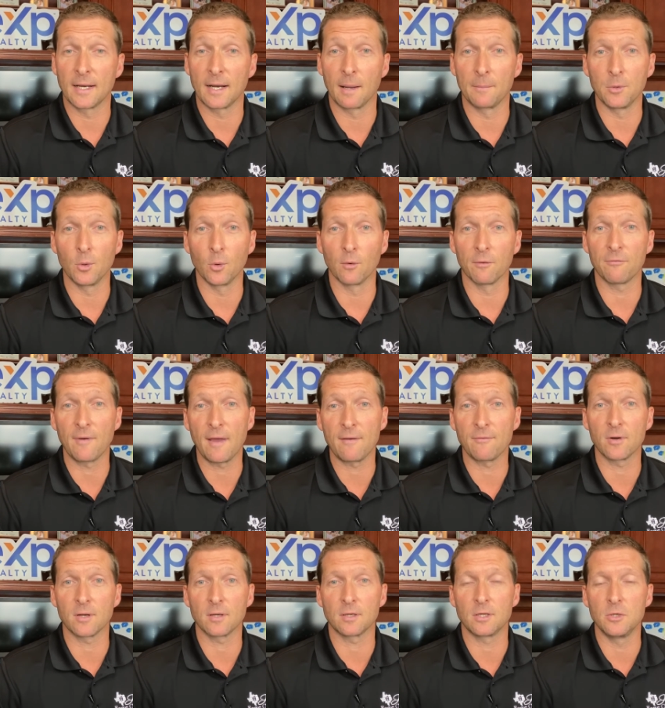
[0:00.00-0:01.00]
and I'm your
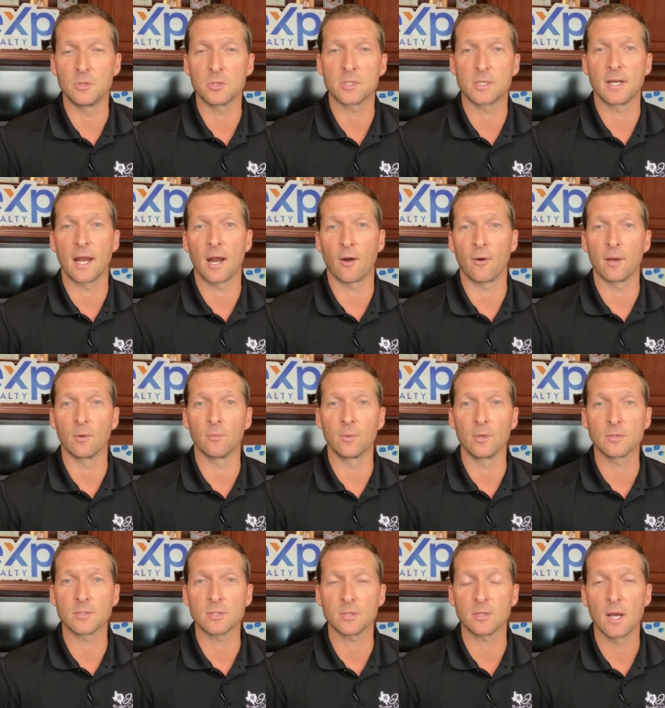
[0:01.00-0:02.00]
favorite Houston area
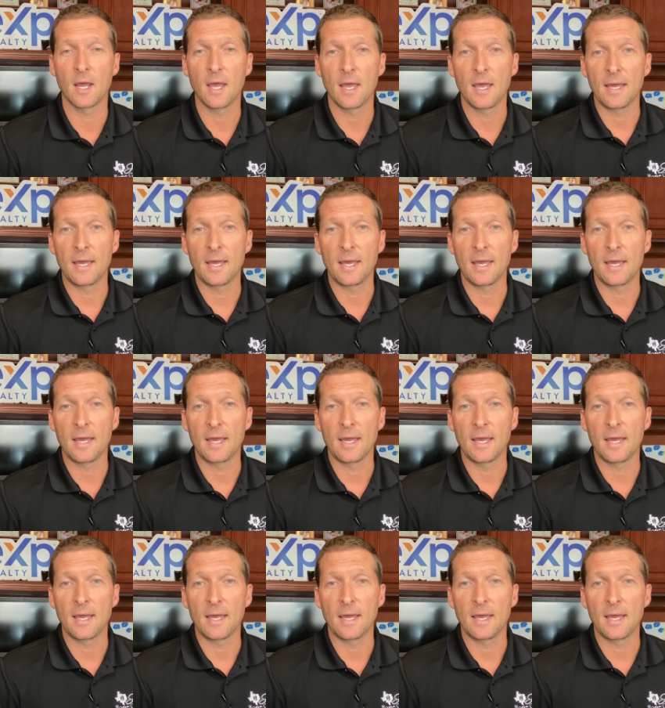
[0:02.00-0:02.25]
realtor.